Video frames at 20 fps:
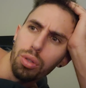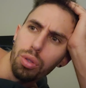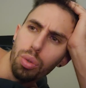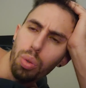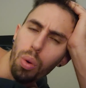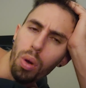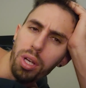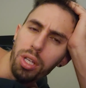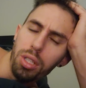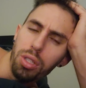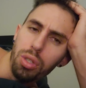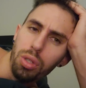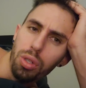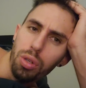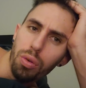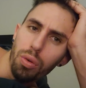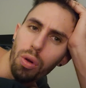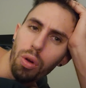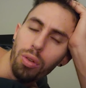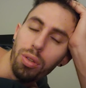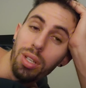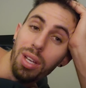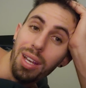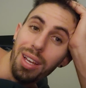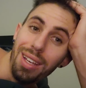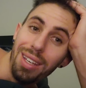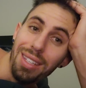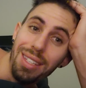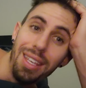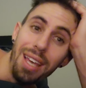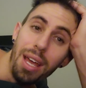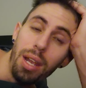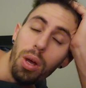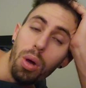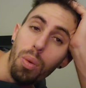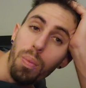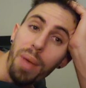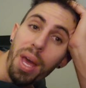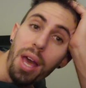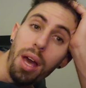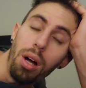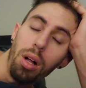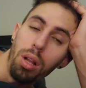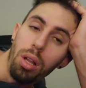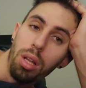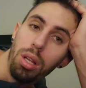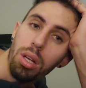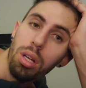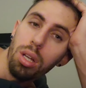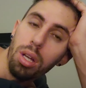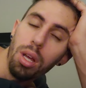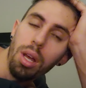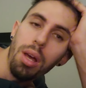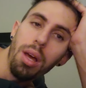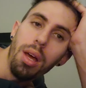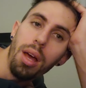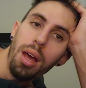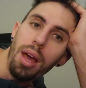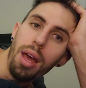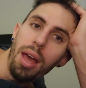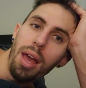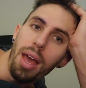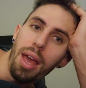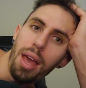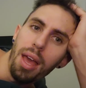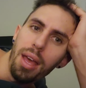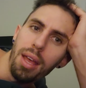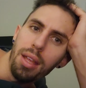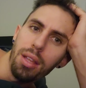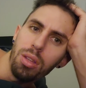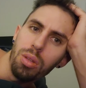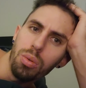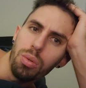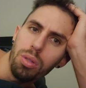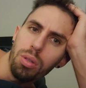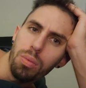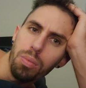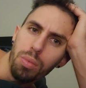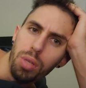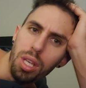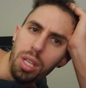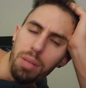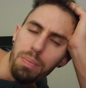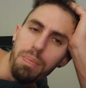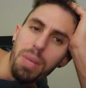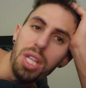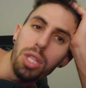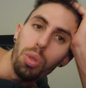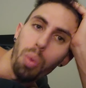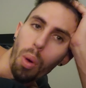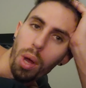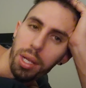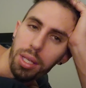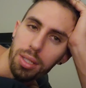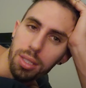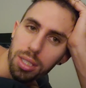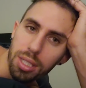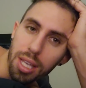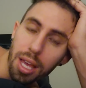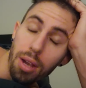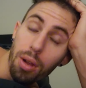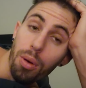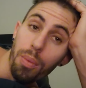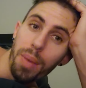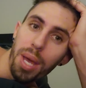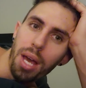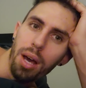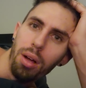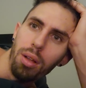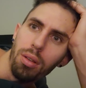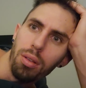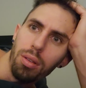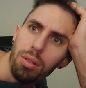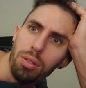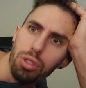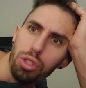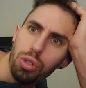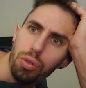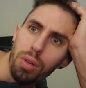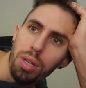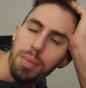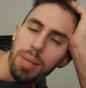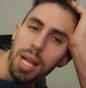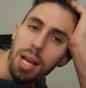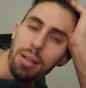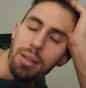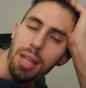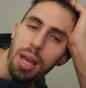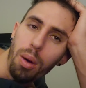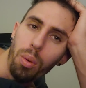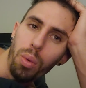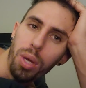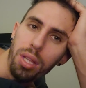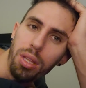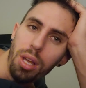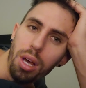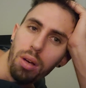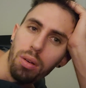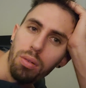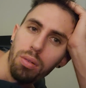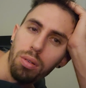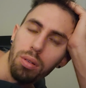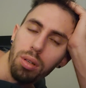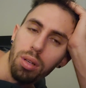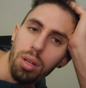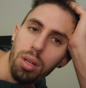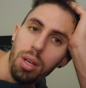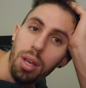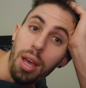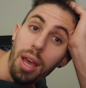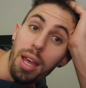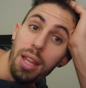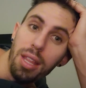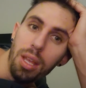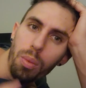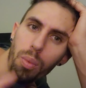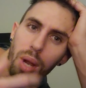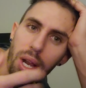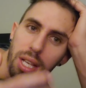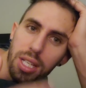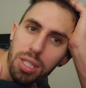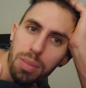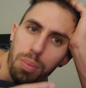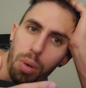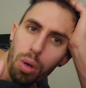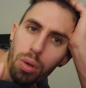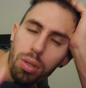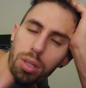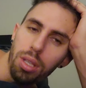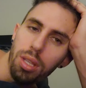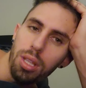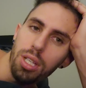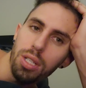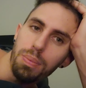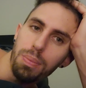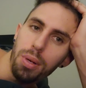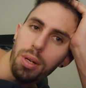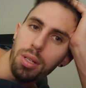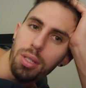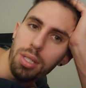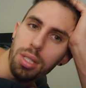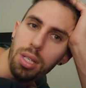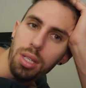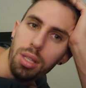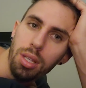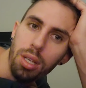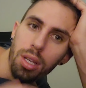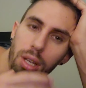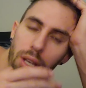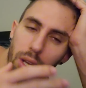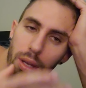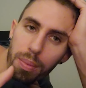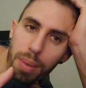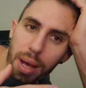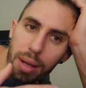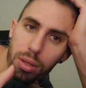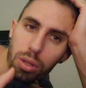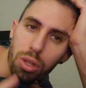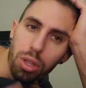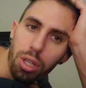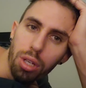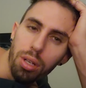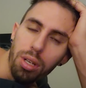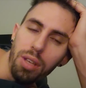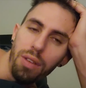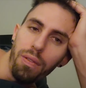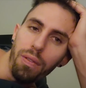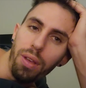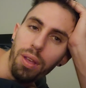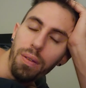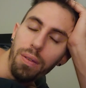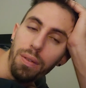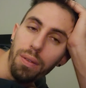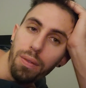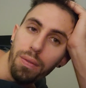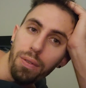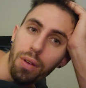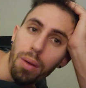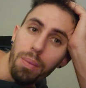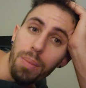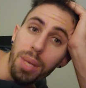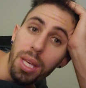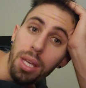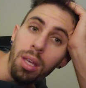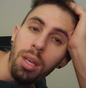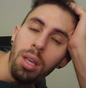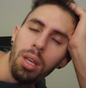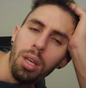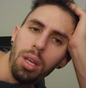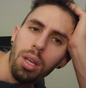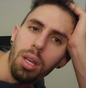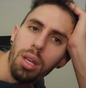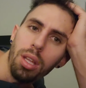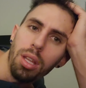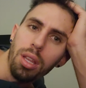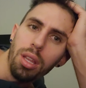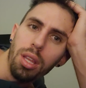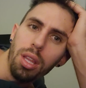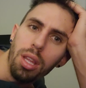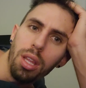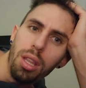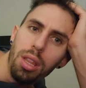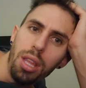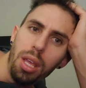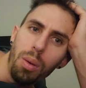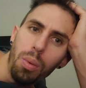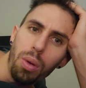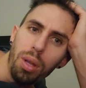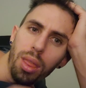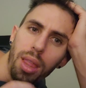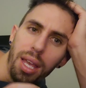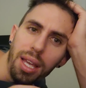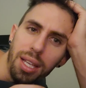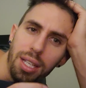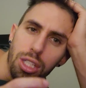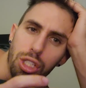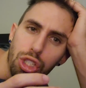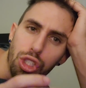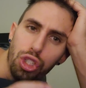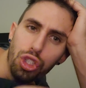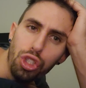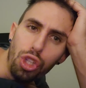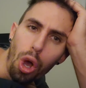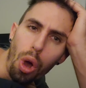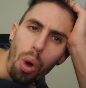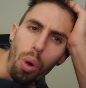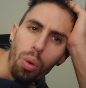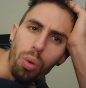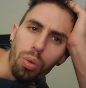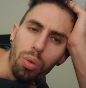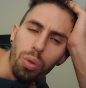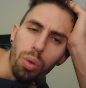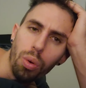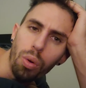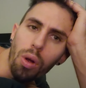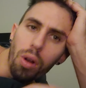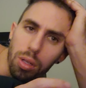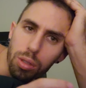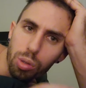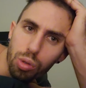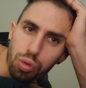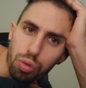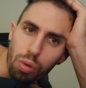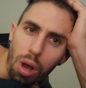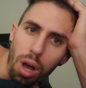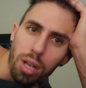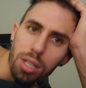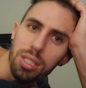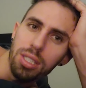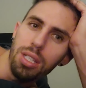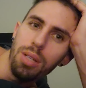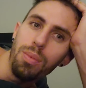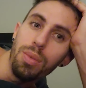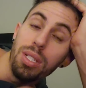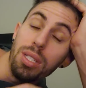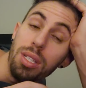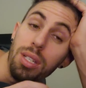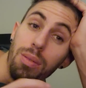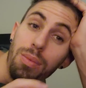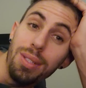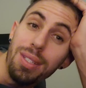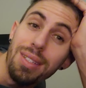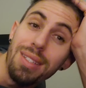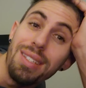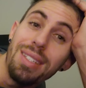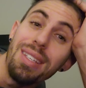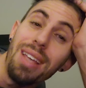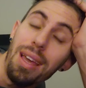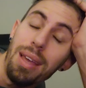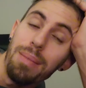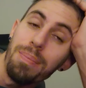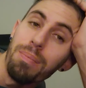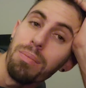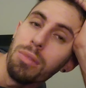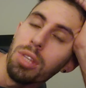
22-year-old ghetto male, and in the mid-20s, ghetto male, screaming out that window. And then when I spoke to this person about 30 feet from me, they were like stoned or on drugs. It was insane.